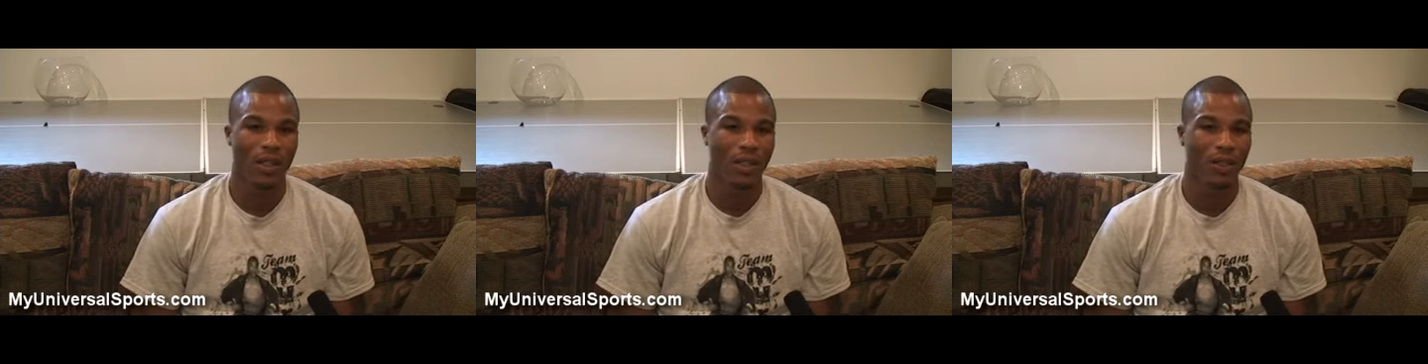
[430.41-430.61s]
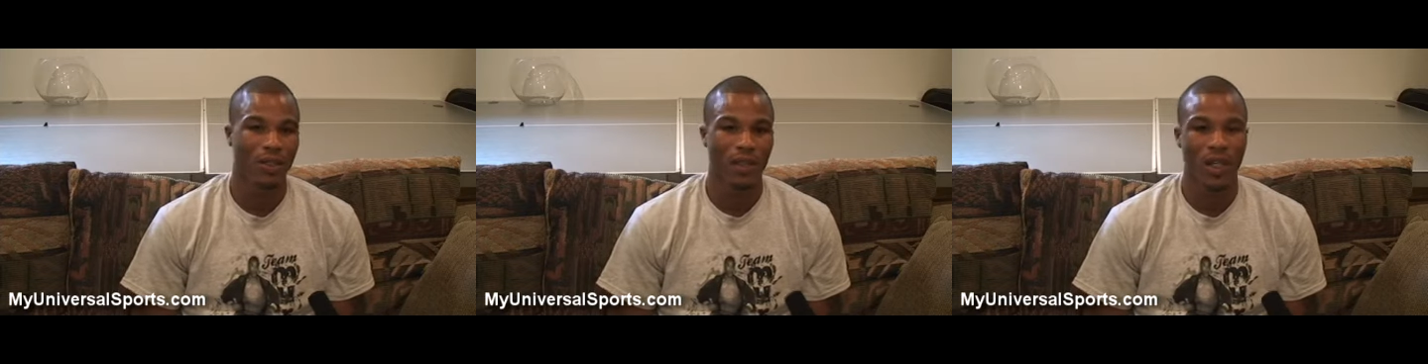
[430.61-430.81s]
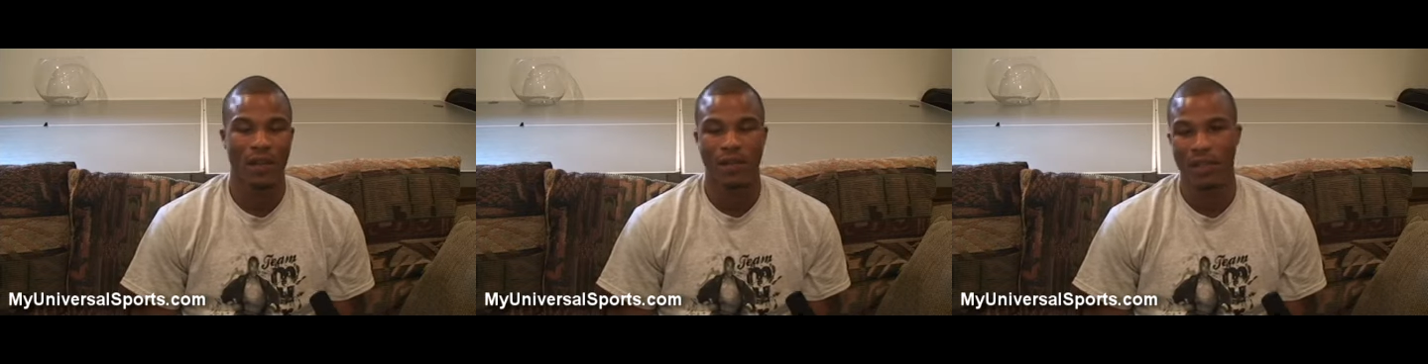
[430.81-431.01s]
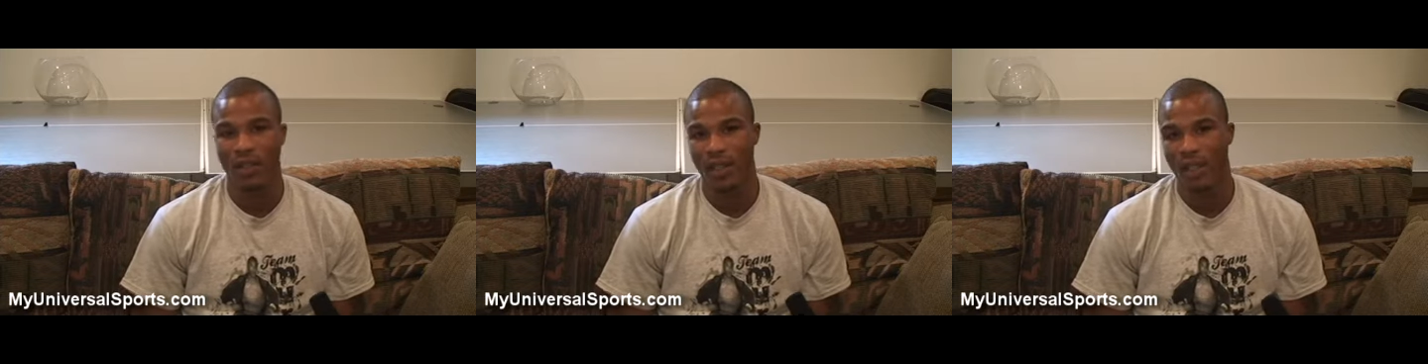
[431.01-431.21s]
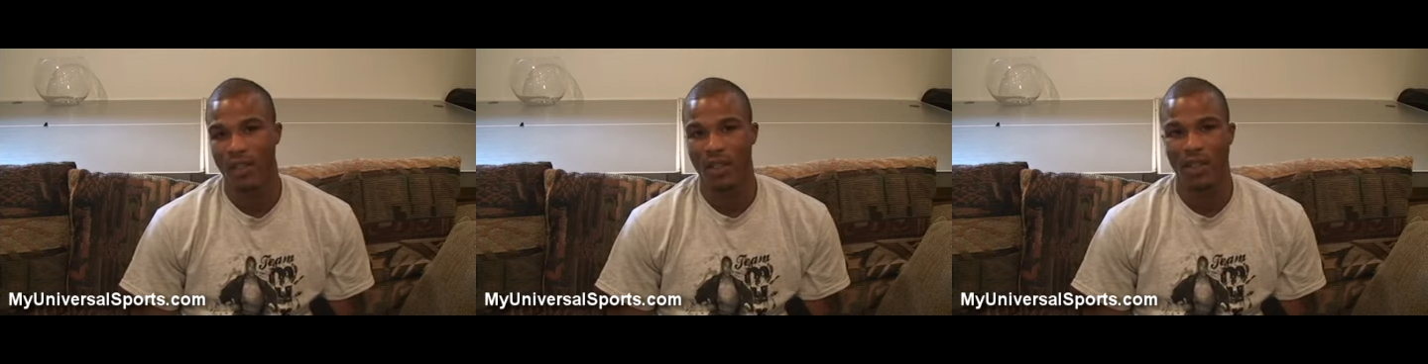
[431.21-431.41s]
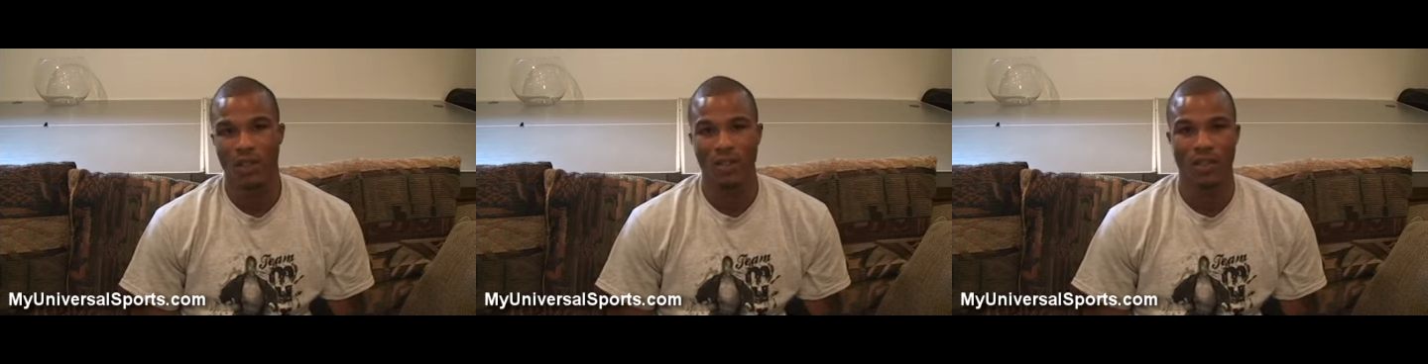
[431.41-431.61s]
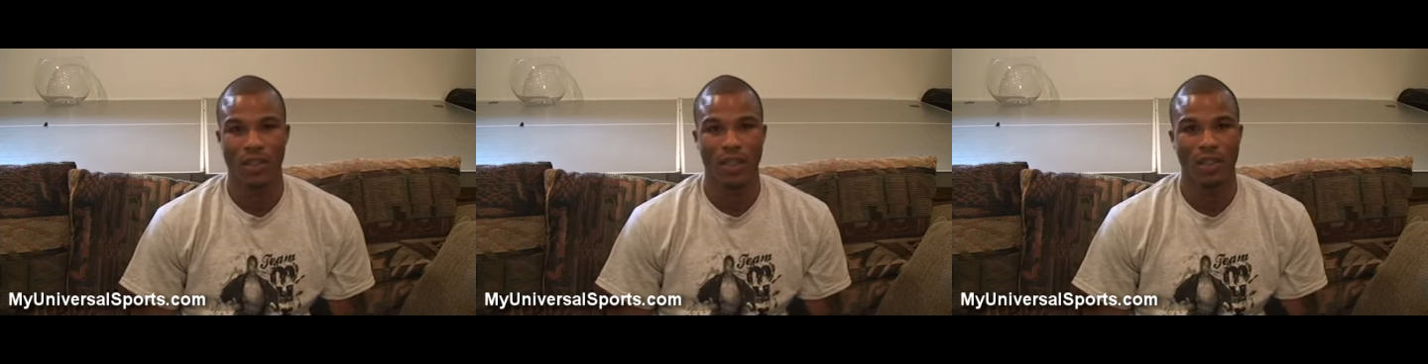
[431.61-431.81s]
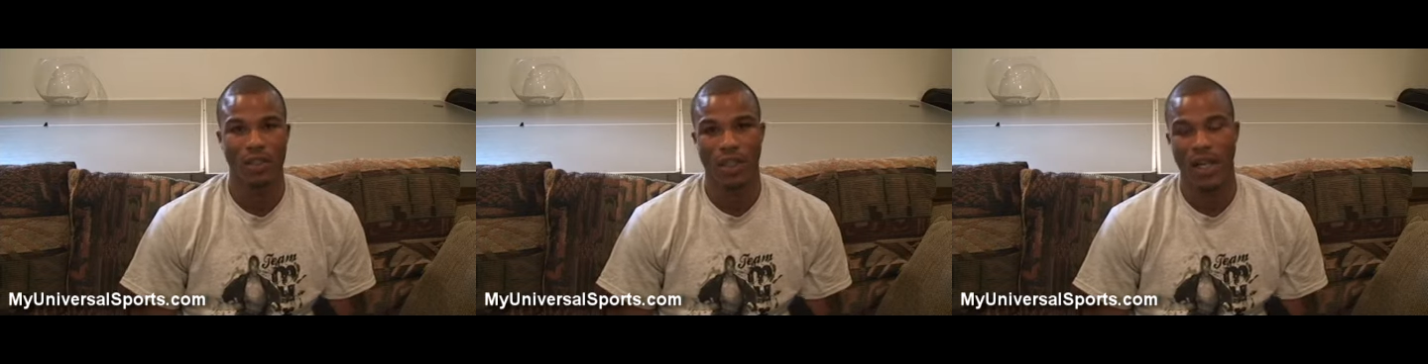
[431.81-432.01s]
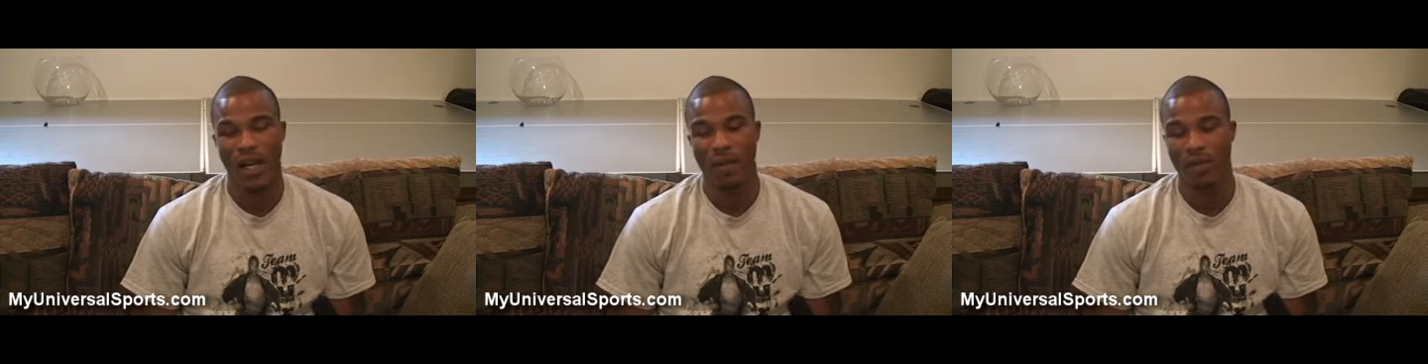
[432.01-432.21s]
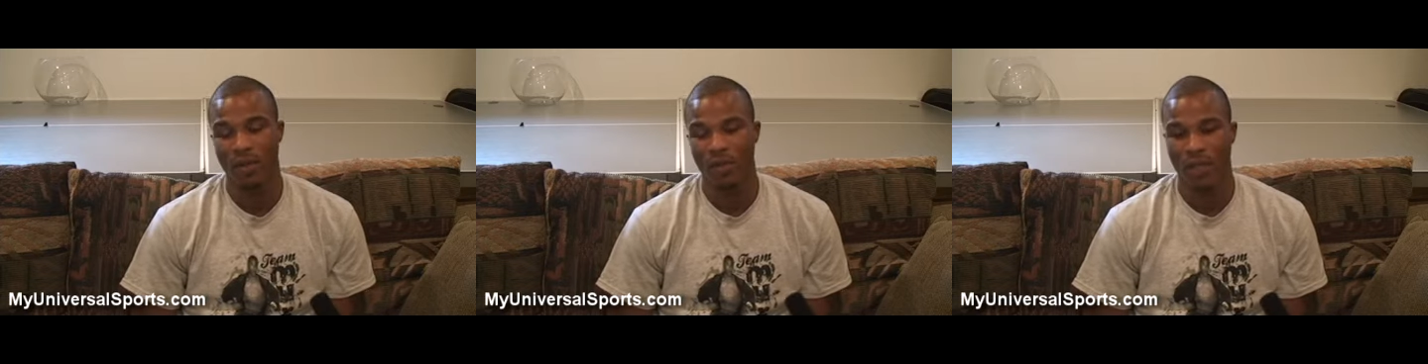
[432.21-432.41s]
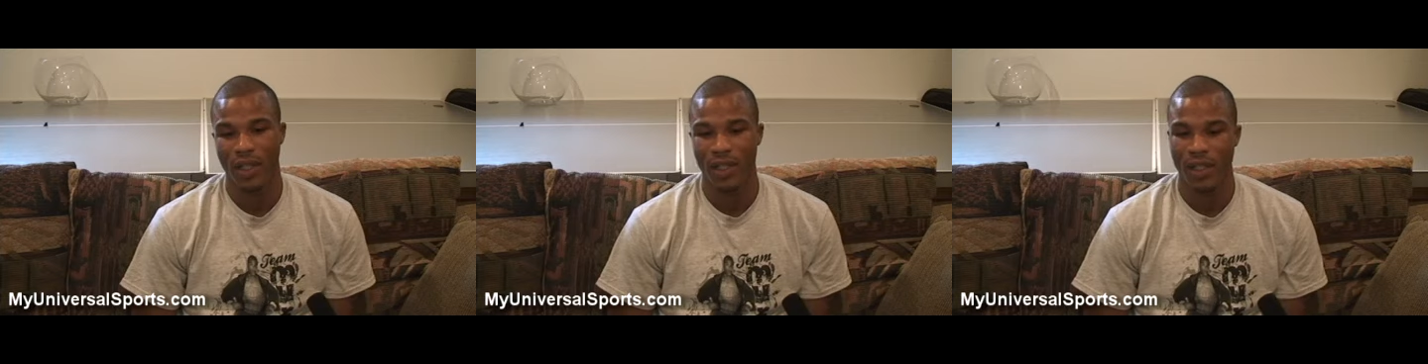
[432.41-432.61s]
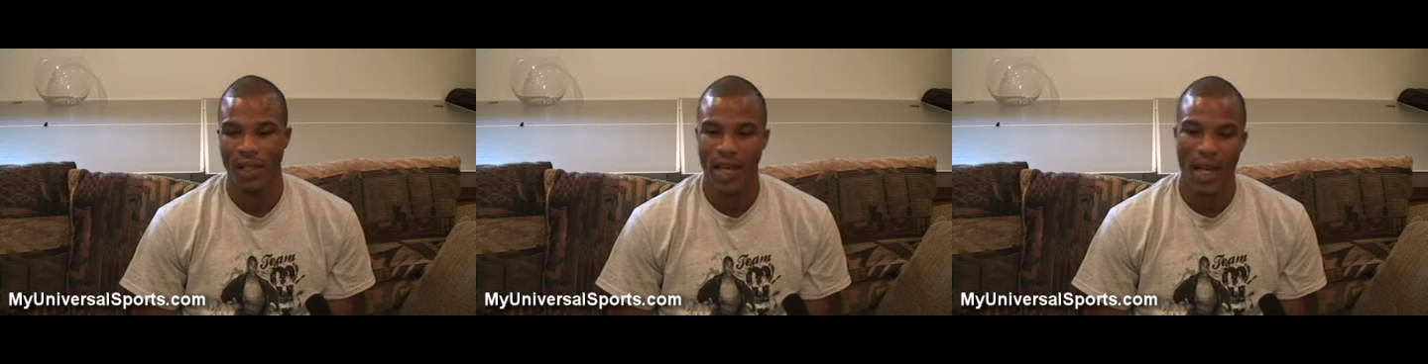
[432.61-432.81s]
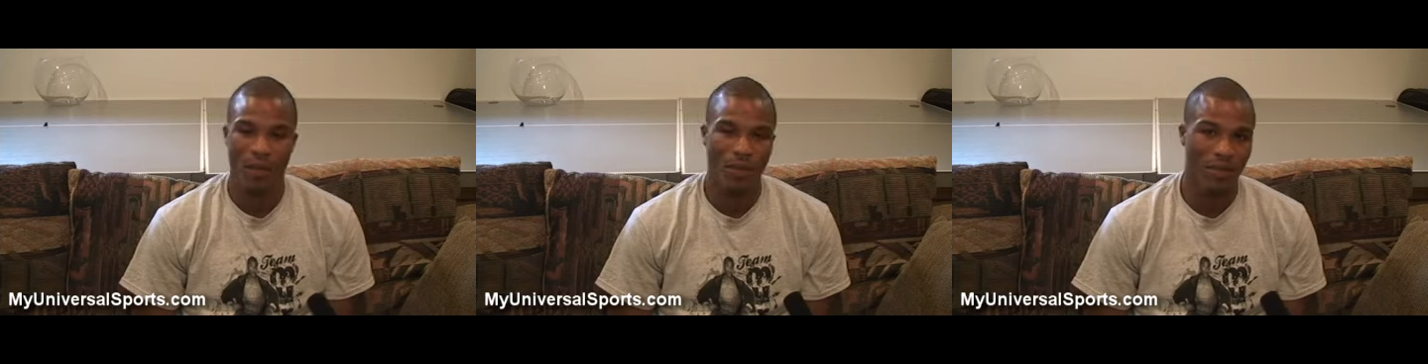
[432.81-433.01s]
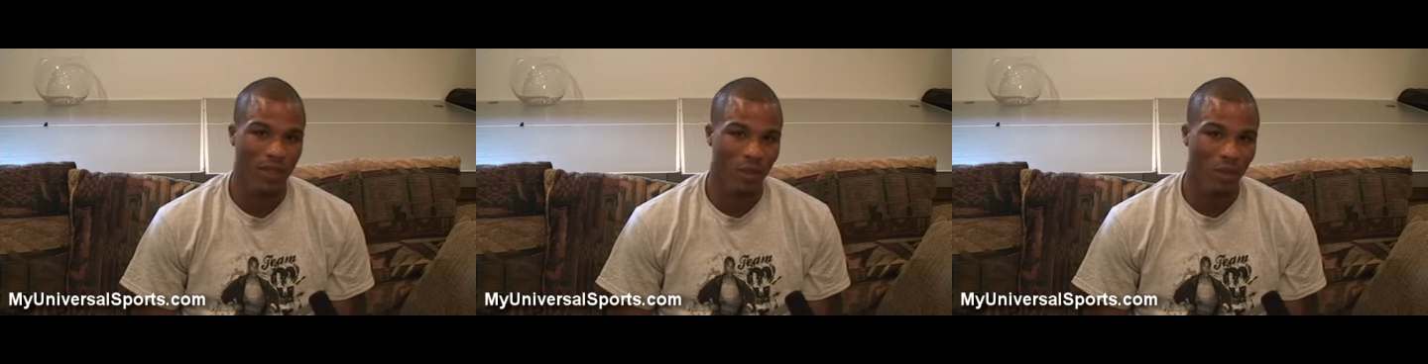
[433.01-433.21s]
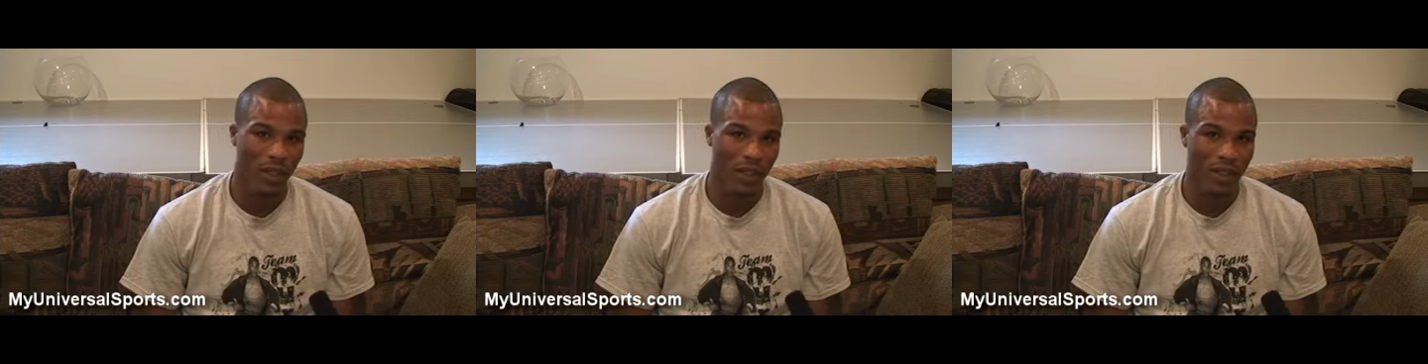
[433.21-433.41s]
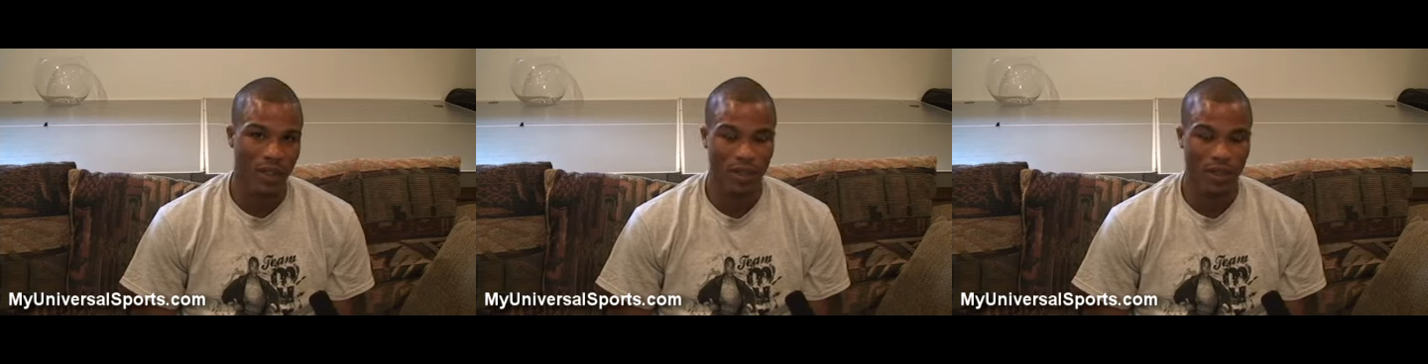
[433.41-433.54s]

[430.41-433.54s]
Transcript: you never think those things will happen, but it happened for me.